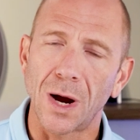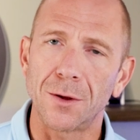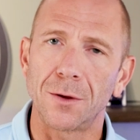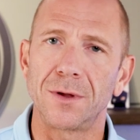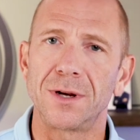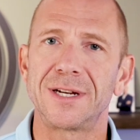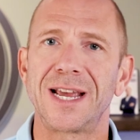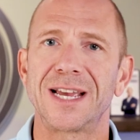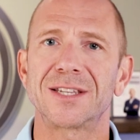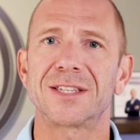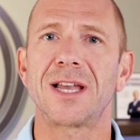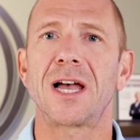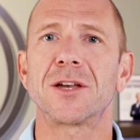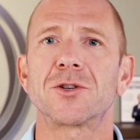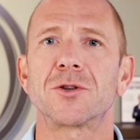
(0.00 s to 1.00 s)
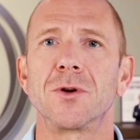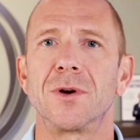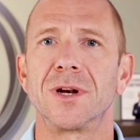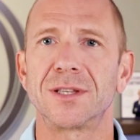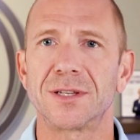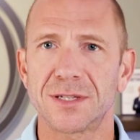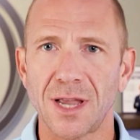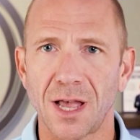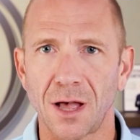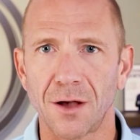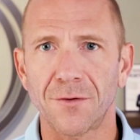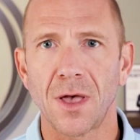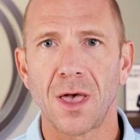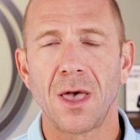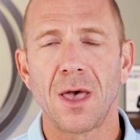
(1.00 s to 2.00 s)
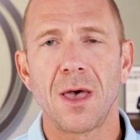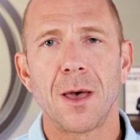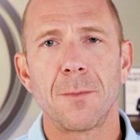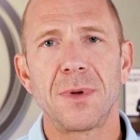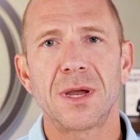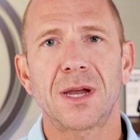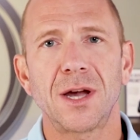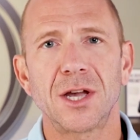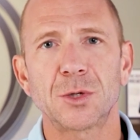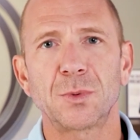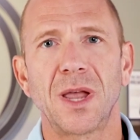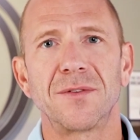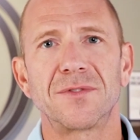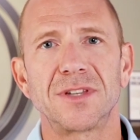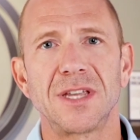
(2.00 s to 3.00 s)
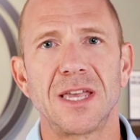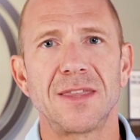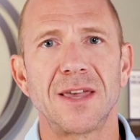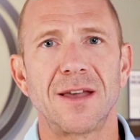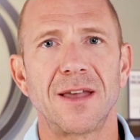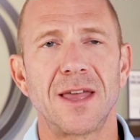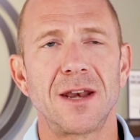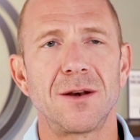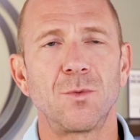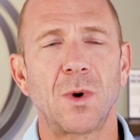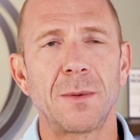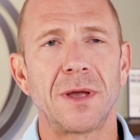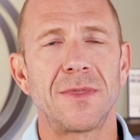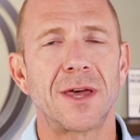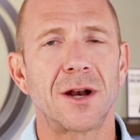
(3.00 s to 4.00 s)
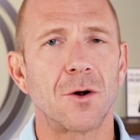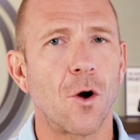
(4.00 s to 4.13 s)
rather than testosterone itself, because we have seen that in women that